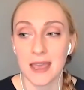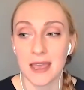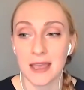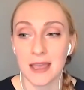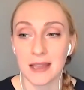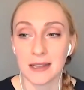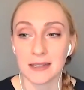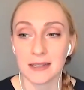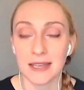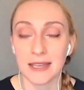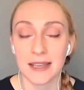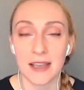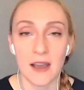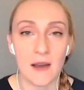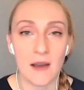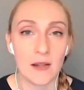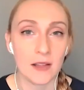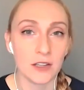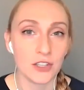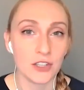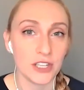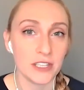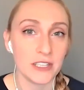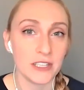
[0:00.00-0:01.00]
In
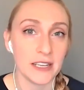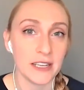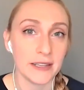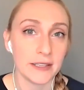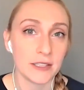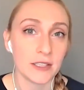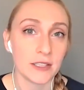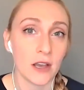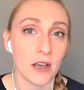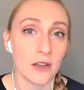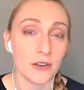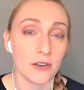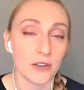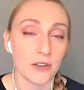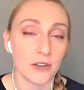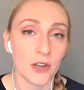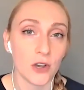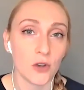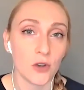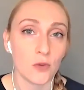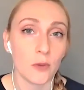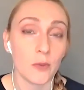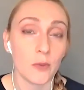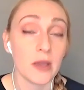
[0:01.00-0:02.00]
psychology, teens
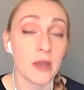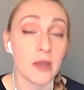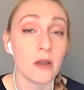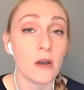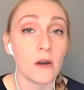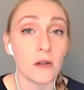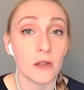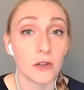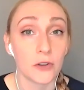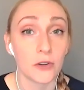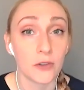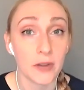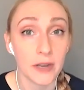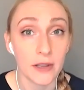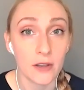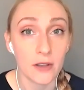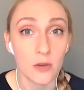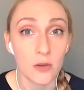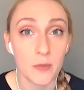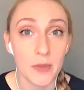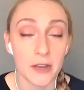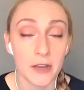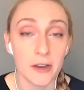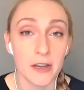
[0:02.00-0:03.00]
undergo what we call a
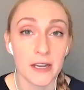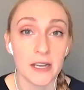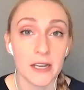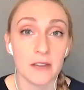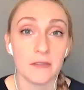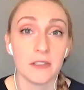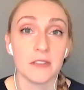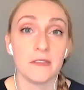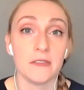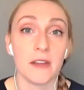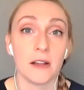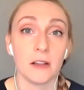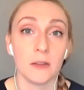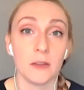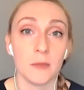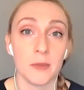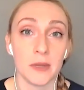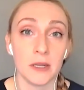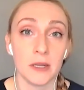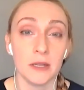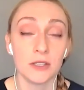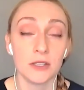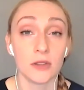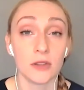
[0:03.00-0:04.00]
critical period of
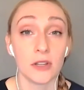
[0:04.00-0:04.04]
development.